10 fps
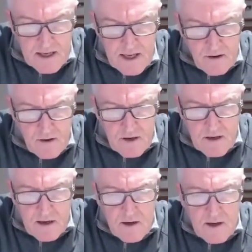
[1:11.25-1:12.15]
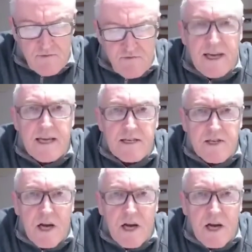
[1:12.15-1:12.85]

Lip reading: Now really it's